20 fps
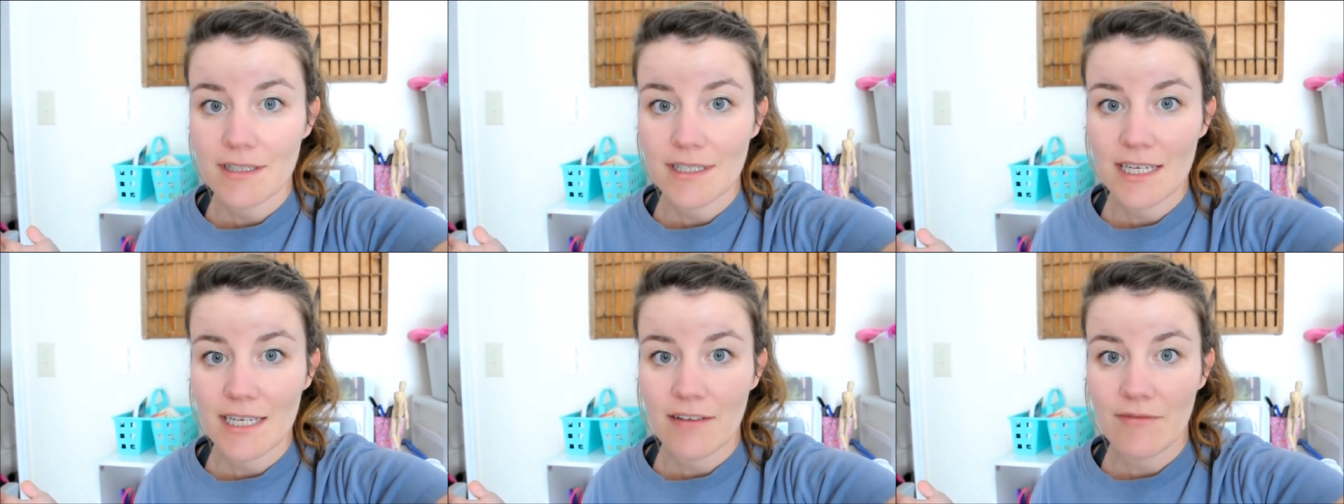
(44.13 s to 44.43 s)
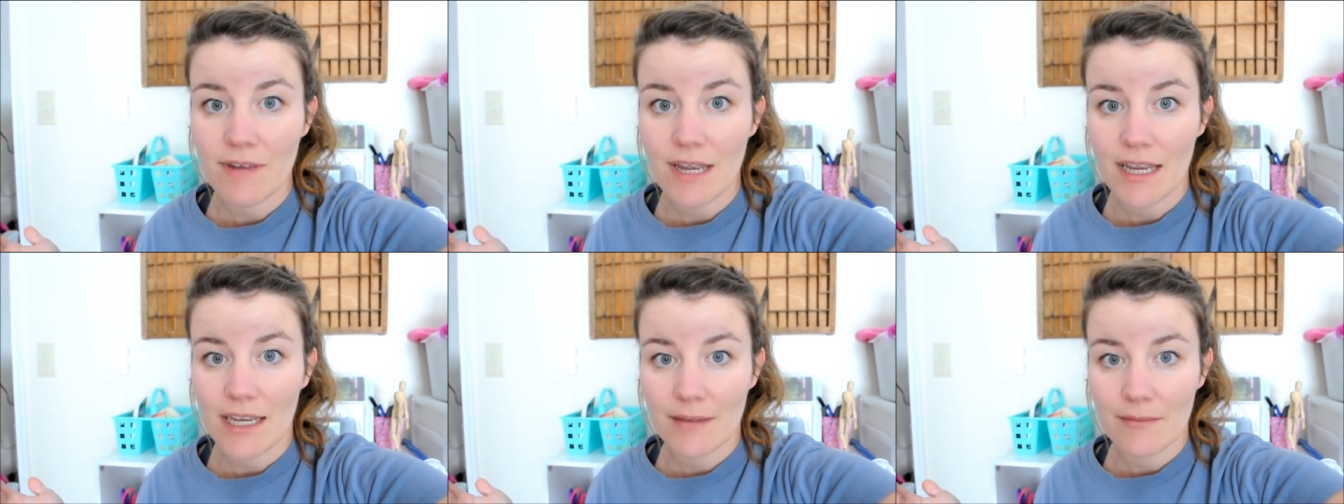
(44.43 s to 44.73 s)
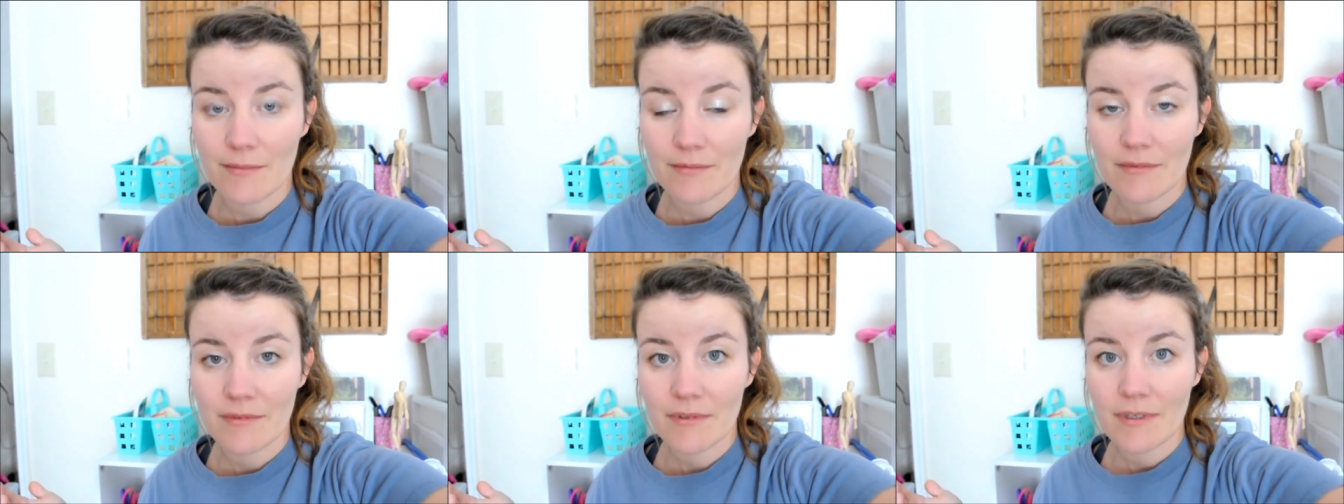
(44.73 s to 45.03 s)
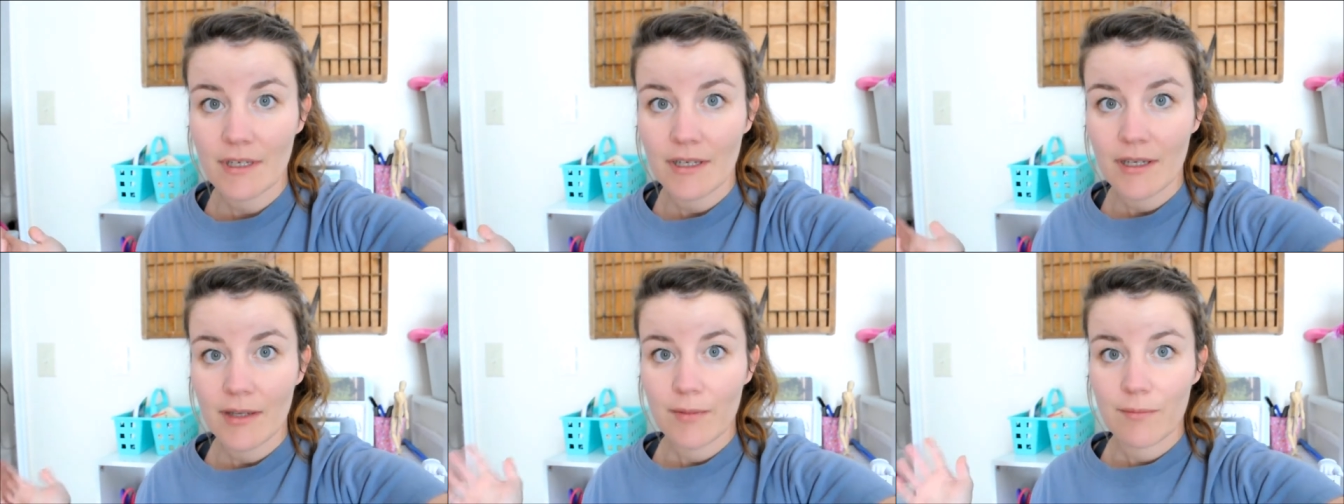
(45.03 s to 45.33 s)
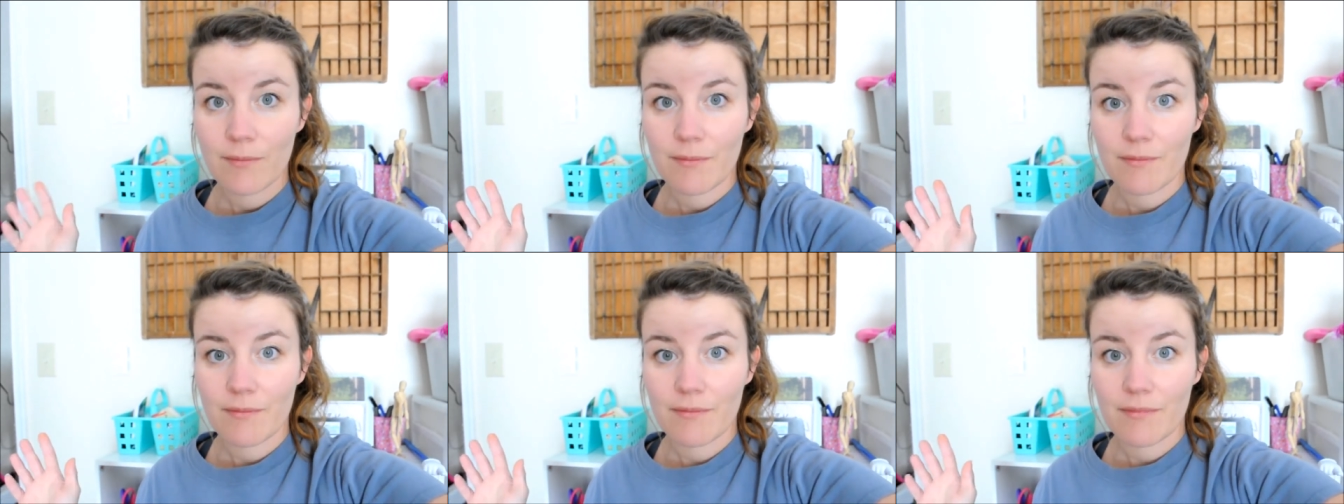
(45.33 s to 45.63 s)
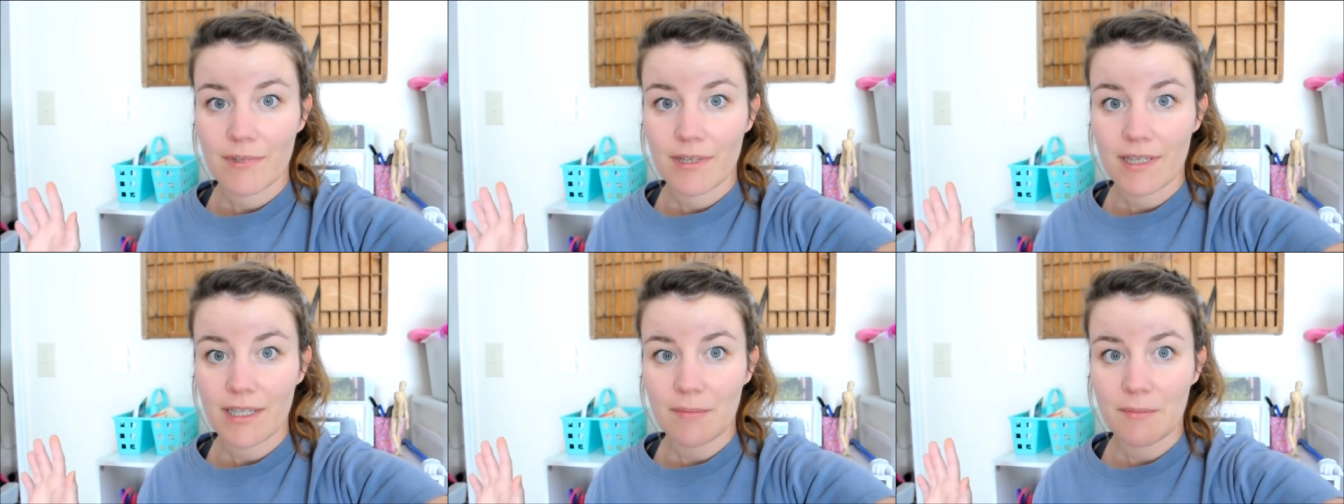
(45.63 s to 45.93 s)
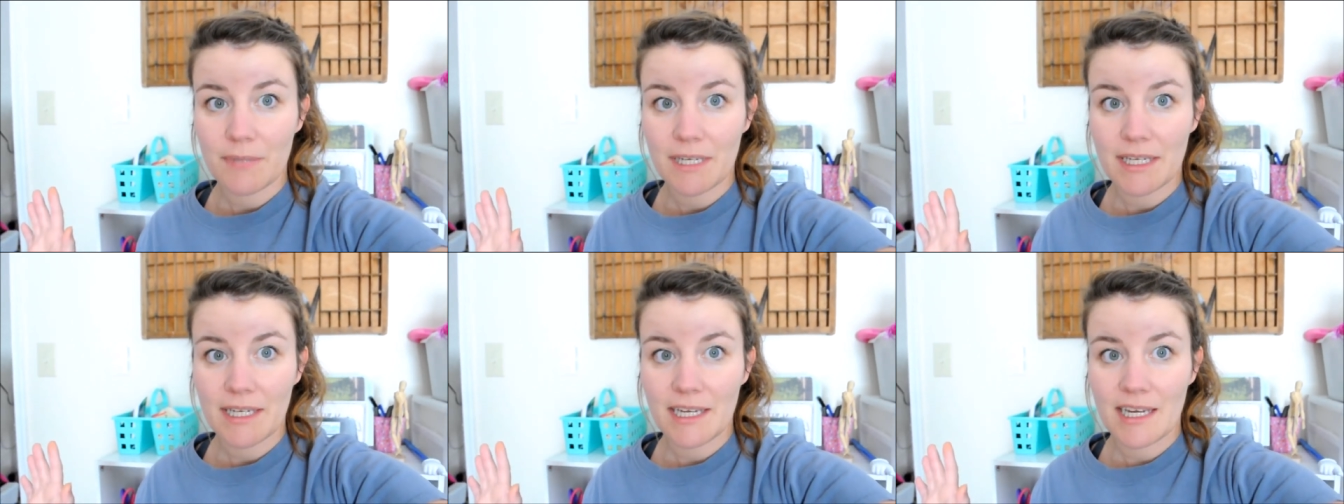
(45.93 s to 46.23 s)
See if I can,
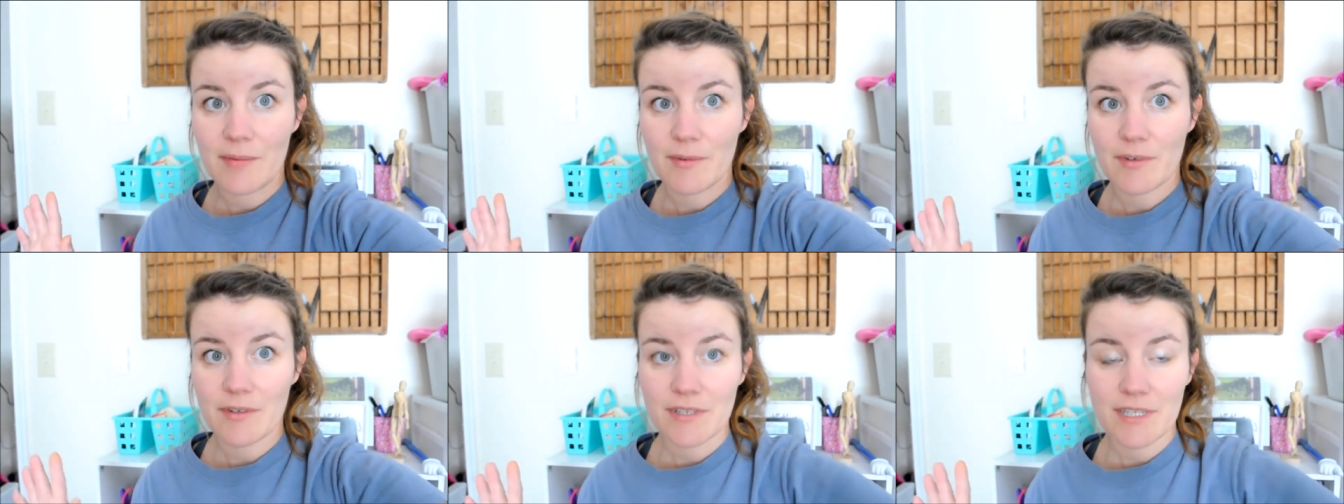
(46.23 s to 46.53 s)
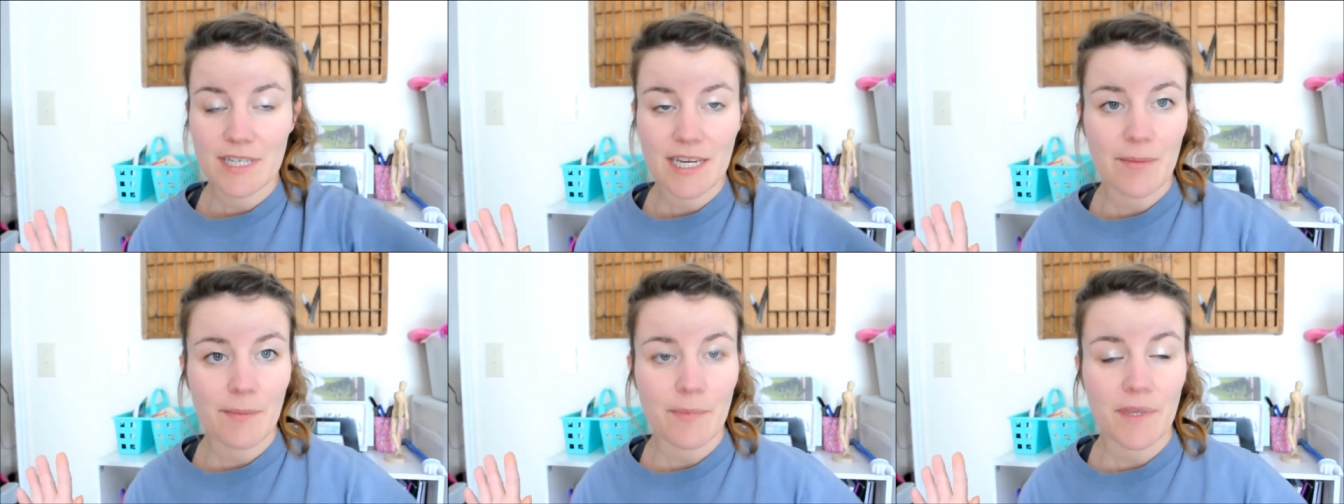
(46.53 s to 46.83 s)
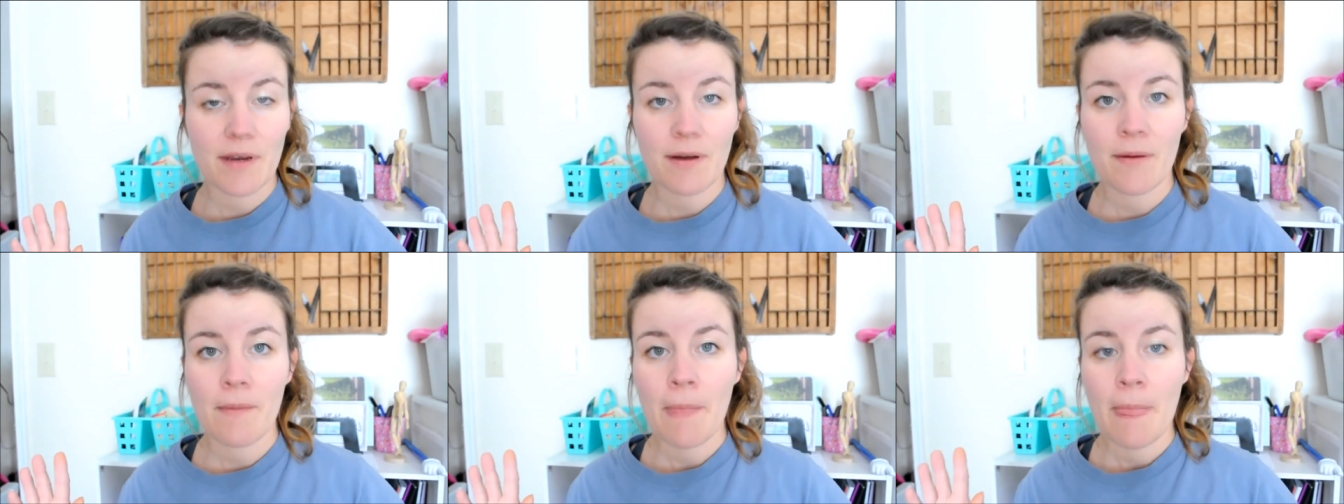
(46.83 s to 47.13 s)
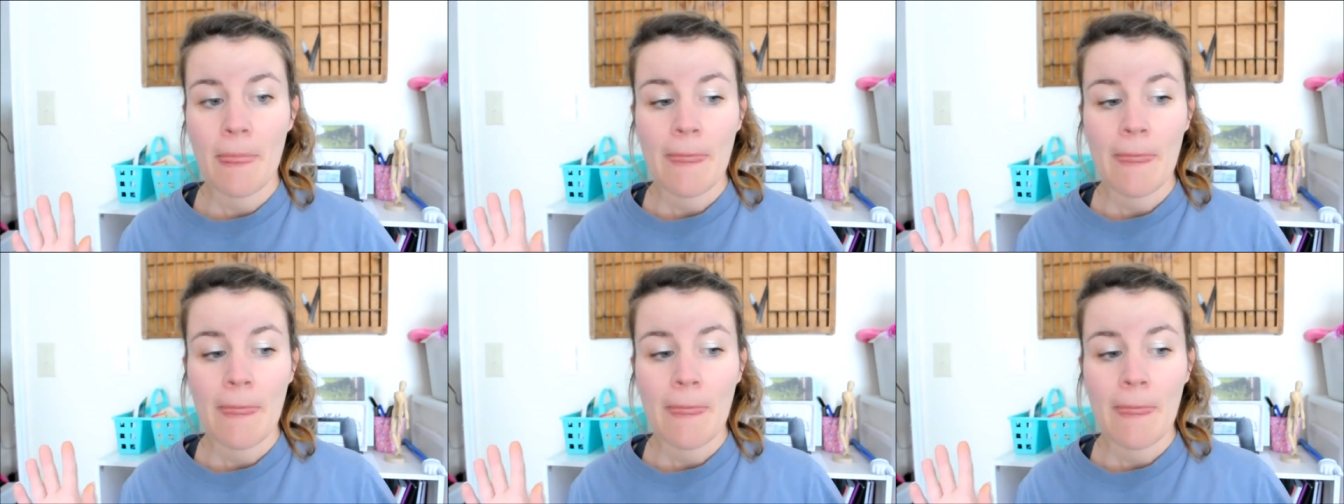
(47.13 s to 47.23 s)
my camera will stay up there.